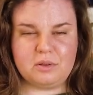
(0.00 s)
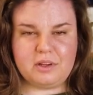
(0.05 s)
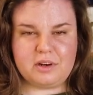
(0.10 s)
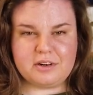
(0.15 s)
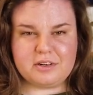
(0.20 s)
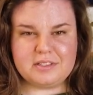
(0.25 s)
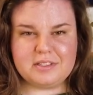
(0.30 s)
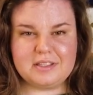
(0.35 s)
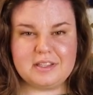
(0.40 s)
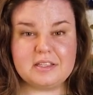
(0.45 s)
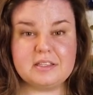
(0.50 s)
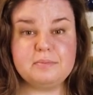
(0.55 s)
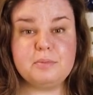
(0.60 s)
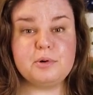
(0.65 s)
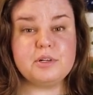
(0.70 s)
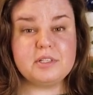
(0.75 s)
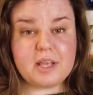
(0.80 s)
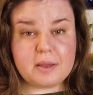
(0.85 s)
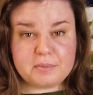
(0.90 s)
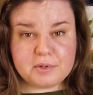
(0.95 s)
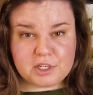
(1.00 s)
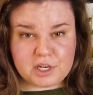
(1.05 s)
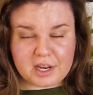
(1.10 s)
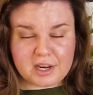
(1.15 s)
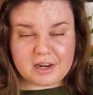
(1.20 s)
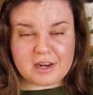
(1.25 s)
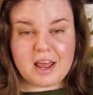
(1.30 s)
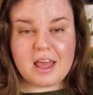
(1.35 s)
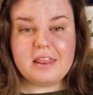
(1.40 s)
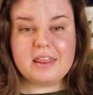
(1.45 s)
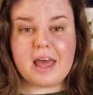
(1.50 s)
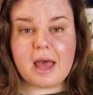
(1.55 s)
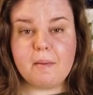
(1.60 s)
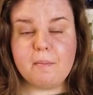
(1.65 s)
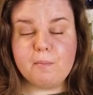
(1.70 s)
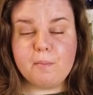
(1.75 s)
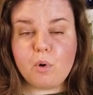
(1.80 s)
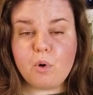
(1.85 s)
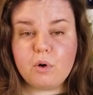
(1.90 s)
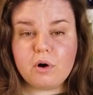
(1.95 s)
there's this perception that
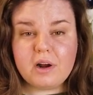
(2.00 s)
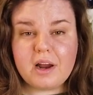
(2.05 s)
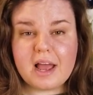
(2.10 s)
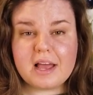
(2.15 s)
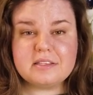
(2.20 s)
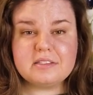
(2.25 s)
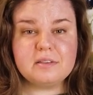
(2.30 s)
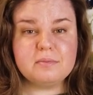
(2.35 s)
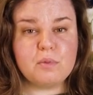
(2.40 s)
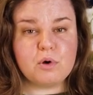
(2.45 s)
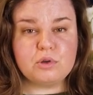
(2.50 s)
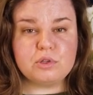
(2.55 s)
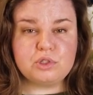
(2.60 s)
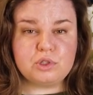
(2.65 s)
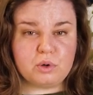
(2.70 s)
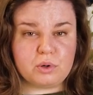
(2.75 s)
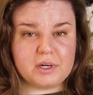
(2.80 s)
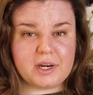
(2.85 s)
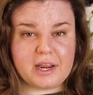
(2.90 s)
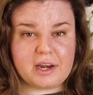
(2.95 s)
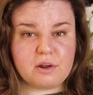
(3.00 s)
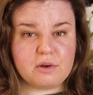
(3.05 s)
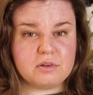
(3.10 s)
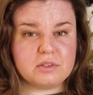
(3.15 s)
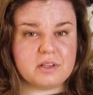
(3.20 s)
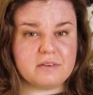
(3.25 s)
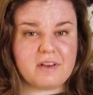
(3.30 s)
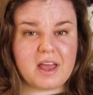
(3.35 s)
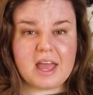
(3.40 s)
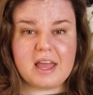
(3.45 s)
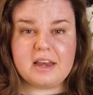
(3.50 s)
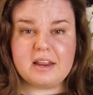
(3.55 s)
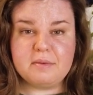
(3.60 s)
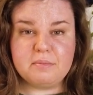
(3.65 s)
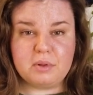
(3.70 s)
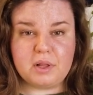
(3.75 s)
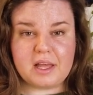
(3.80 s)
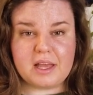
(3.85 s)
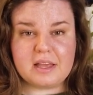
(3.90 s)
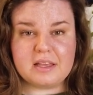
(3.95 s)
Moore has the most tornadoes of any
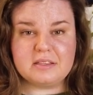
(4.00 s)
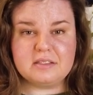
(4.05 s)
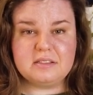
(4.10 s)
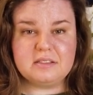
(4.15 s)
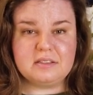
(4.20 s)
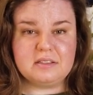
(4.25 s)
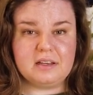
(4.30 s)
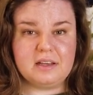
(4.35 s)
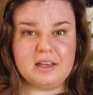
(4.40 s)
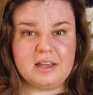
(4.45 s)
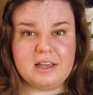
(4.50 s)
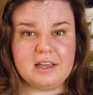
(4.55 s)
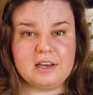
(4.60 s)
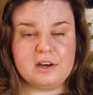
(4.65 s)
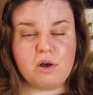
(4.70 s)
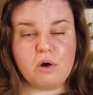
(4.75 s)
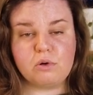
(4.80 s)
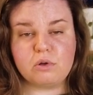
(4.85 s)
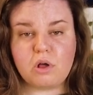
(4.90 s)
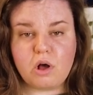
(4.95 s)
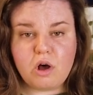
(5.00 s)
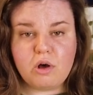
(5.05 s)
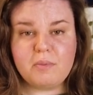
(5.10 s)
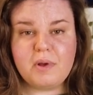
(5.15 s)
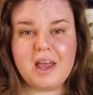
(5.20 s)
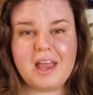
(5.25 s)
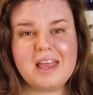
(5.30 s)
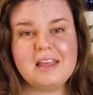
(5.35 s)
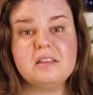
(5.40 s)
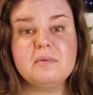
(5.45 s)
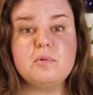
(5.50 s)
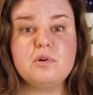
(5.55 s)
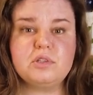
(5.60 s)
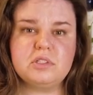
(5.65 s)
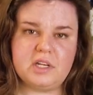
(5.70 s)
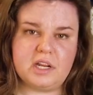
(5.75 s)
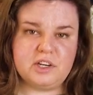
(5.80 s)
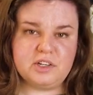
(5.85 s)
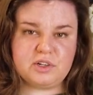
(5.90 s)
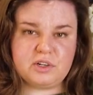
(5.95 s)
place in Oklahoma and the most
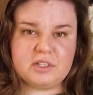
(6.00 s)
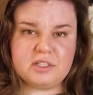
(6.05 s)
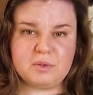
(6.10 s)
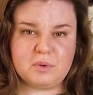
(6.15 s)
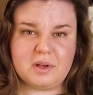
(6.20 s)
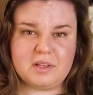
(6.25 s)
dangerous